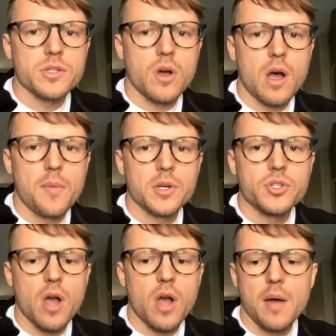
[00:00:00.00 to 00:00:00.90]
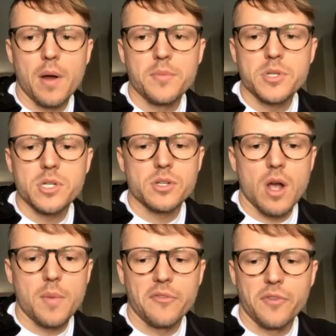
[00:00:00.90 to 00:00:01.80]
So I'm just going to
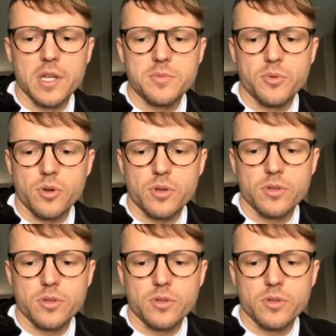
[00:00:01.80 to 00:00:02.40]
drop my Facebook